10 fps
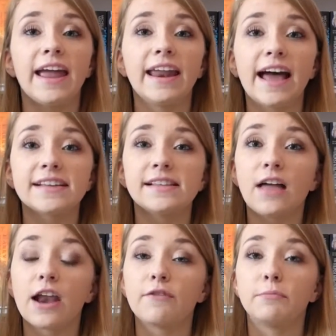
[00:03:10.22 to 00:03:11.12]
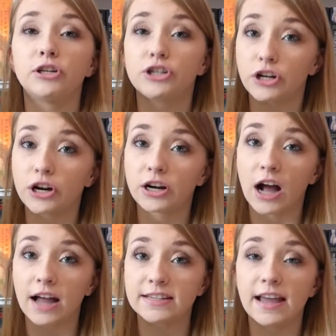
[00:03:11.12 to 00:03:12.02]
it has a lot of mature
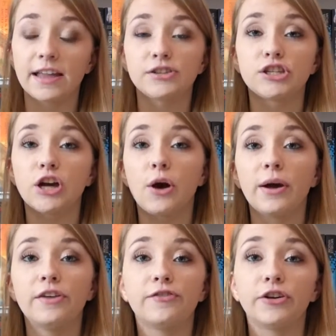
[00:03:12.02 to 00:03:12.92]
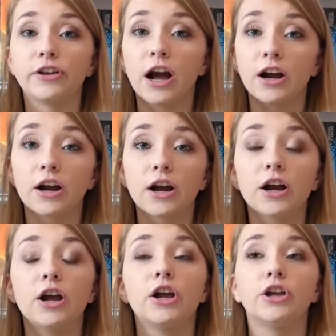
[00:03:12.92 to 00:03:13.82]
content, so if you're younger,